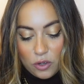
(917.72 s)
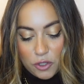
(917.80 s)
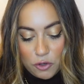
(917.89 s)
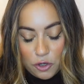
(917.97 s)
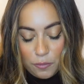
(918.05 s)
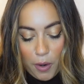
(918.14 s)

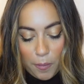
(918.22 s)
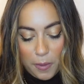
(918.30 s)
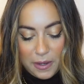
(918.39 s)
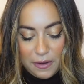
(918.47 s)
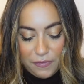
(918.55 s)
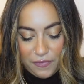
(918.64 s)
You could
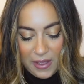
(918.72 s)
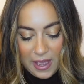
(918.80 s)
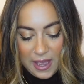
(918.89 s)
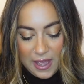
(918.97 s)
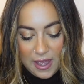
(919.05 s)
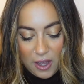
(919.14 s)
probably
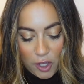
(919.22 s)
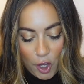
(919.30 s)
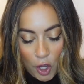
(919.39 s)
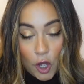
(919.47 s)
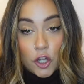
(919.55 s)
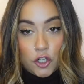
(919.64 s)
fit a
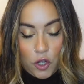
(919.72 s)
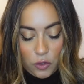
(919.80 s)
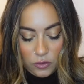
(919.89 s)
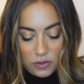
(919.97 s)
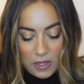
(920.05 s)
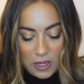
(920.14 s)
card
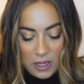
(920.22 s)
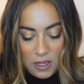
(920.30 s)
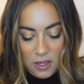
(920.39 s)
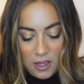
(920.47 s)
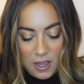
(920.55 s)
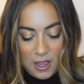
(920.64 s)

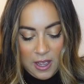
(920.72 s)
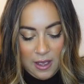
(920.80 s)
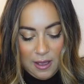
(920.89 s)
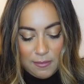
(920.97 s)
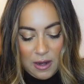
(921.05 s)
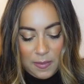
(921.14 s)
holder
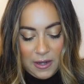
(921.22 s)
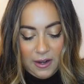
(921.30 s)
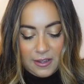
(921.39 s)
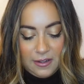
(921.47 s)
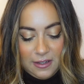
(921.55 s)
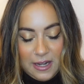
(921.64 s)
and maybe
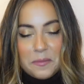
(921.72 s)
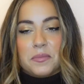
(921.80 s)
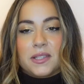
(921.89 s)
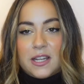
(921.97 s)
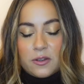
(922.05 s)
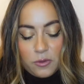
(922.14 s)
like
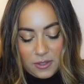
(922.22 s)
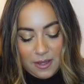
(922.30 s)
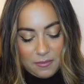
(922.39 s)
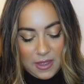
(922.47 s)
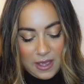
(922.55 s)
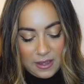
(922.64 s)
lipstick or
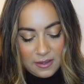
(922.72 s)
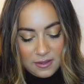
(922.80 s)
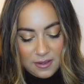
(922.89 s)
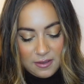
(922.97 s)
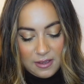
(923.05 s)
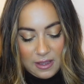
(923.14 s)

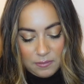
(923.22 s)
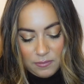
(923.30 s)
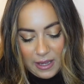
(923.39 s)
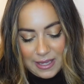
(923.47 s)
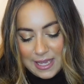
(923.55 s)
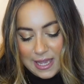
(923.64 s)
something and
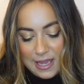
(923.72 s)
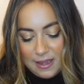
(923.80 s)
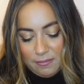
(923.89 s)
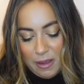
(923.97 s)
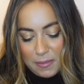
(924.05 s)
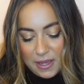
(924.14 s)
like
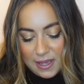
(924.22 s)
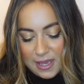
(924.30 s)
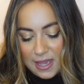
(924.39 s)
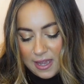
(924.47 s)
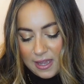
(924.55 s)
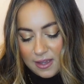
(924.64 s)
maybe a
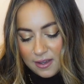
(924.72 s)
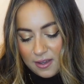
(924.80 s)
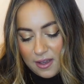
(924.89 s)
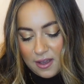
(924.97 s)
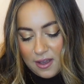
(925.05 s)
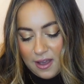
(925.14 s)
key.
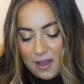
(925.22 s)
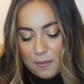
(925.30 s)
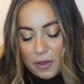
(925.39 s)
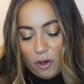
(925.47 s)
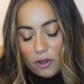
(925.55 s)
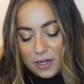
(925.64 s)

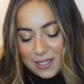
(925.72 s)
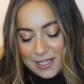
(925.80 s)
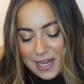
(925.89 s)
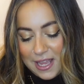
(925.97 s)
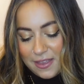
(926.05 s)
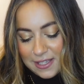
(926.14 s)
But
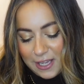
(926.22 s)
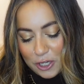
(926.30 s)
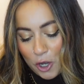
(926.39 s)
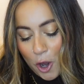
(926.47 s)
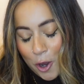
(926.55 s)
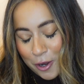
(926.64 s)
honestly, there's
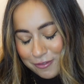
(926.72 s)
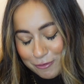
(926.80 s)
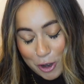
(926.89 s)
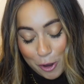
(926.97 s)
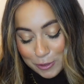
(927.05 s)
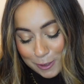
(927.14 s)
like
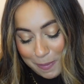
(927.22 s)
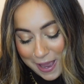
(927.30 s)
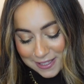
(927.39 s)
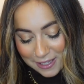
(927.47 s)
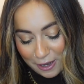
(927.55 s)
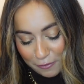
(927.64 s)
no
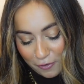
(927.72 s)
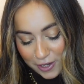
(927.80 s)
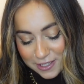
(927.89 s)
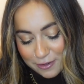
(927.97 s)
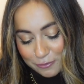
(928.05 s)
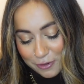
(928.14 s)
space, and I
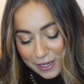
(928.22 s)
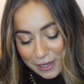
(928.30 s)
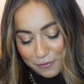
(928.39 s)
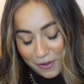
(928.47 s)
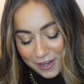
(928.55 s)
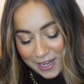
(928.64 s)
find it really
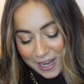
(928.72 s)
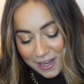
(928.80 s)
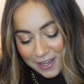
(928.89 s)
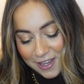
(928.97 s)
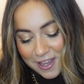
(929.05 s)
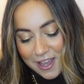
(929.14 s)

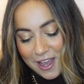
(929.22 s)
funny